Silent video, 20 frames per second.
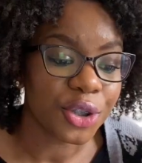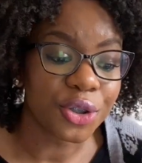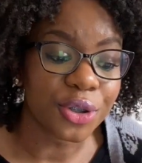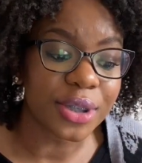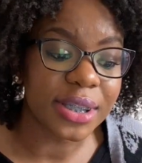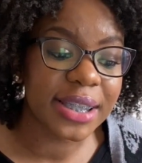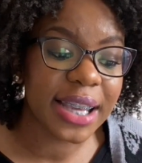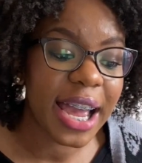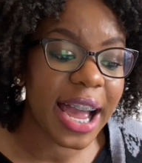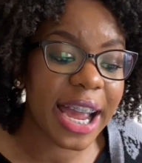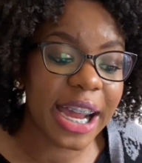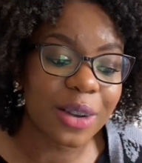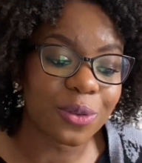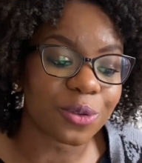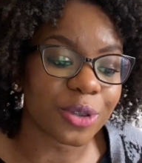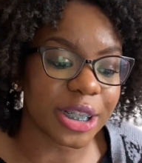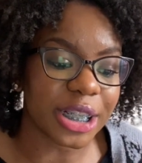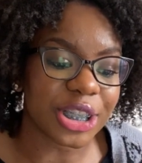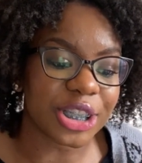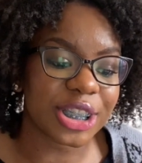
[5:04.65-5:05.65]
You say I am
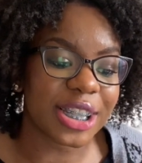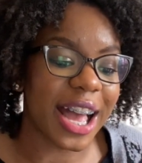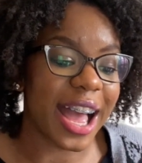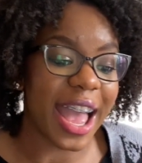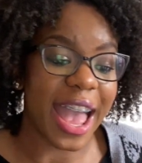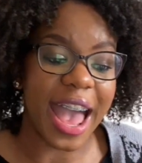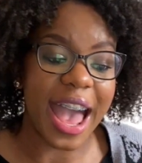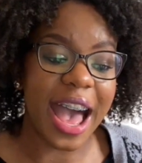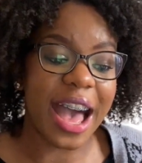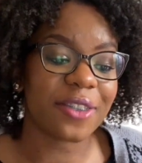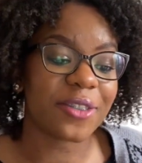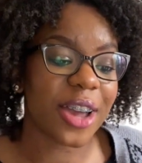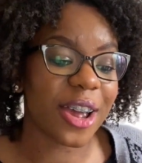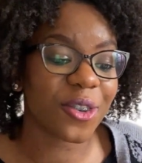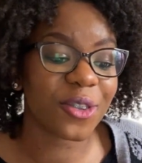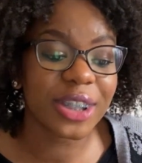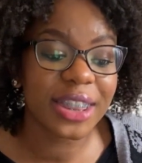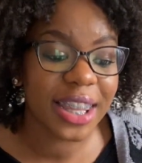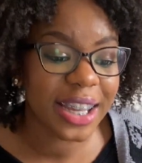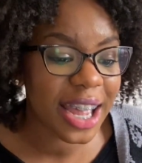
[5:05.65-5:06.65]
rich. I have
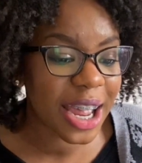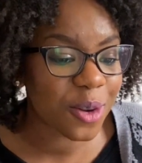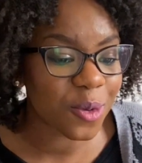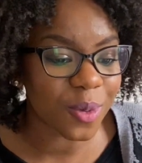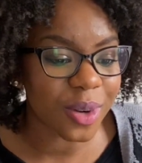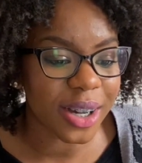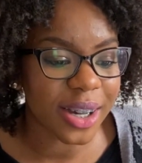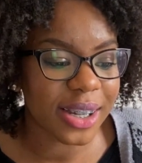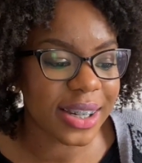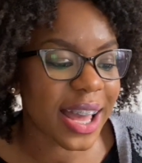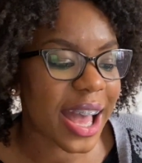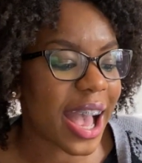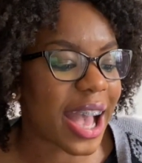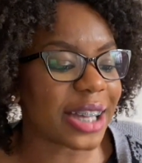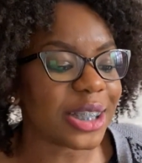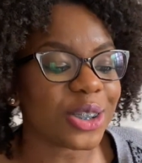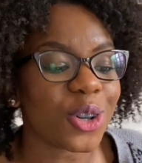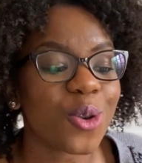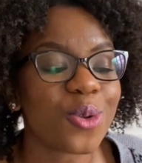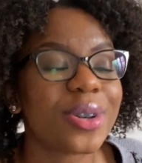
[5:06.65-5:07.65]
everything I want.
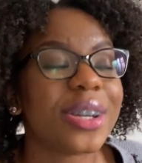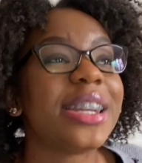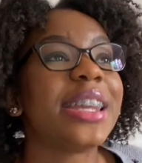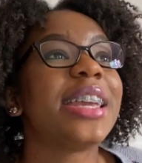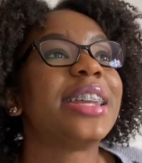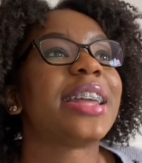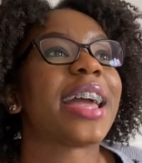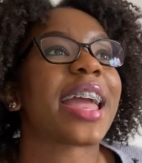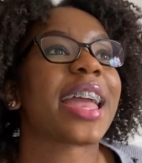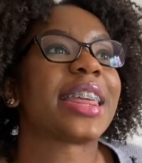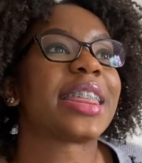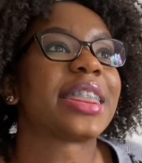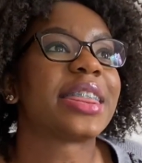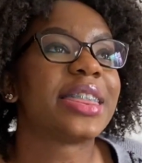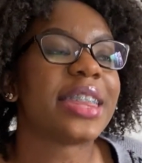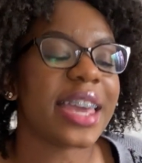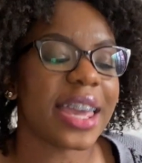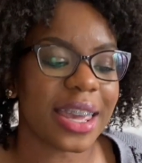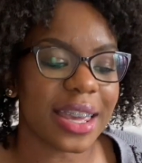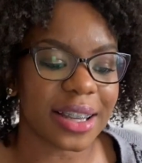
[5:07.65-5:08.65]
I don't need a
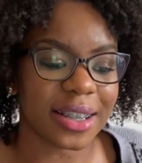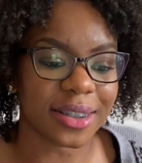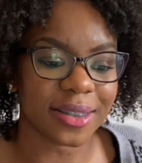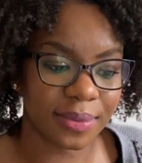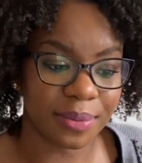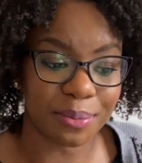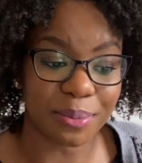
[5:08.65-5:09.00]
thing.